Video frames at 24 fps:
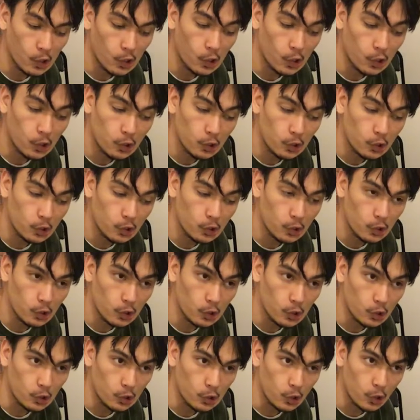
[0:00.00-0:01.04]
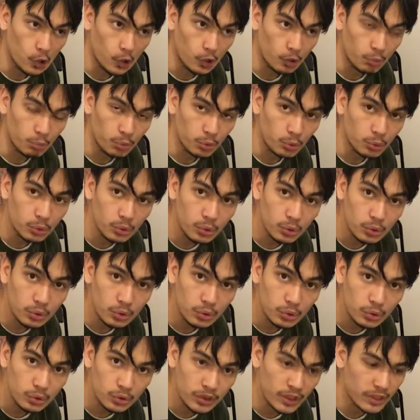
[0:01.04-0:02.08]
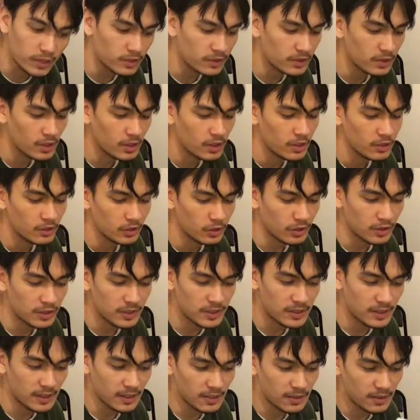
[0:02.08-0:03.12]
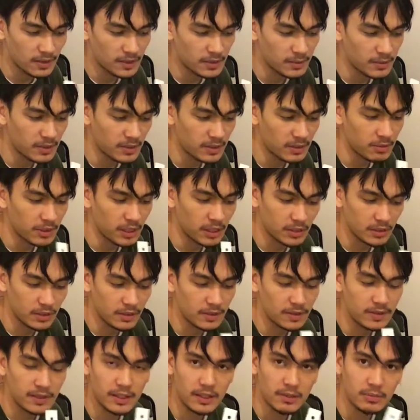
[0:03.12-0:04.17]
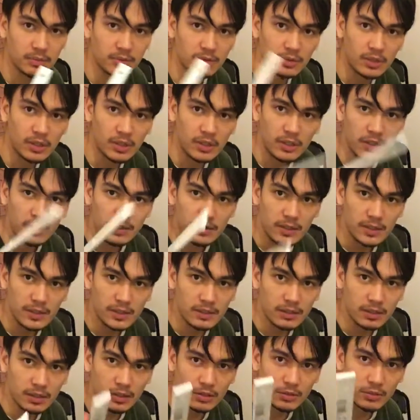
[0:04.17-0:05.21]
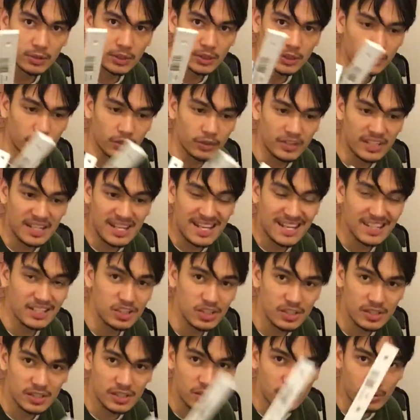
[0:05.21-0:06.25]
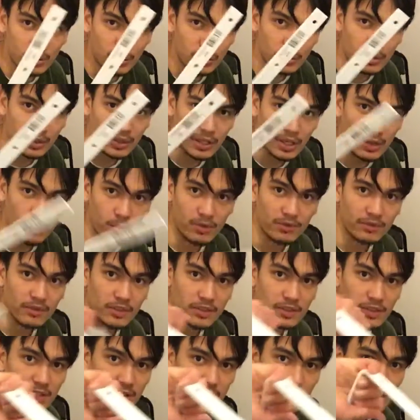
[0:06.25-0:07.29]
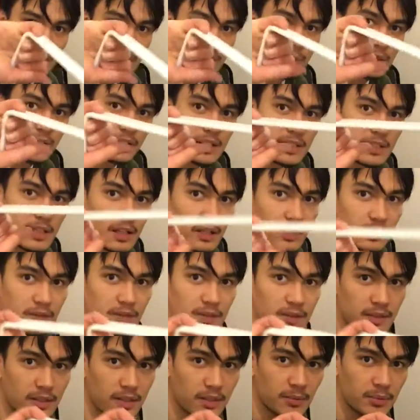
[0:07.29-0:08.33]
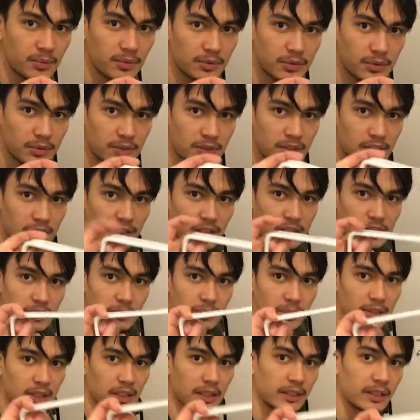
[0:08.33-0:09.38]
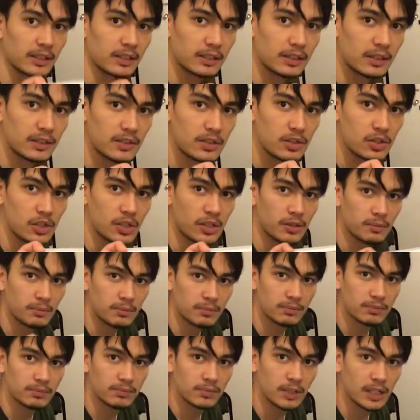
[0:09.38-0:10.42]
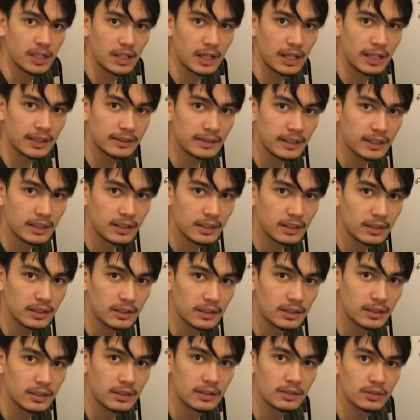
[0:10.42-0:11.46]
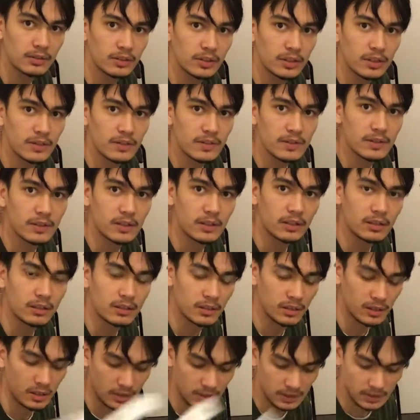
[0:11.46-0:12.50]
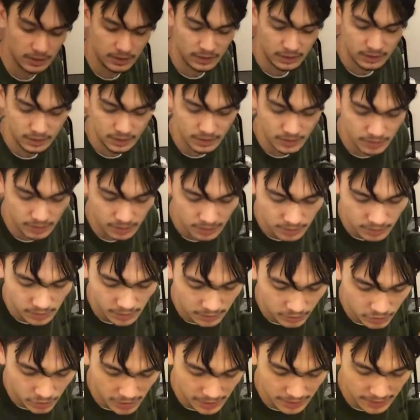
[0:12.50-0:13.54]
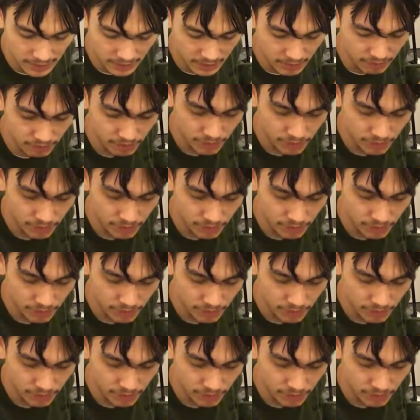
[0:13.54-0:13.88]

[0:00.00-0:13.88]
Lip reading: under the table. Yes, so in the center this one's going to be under the table. This long one on the edges though, however, is going to be the one that's under the table. So it's going to kind of be like this shape, kind of like that on either side. I tried that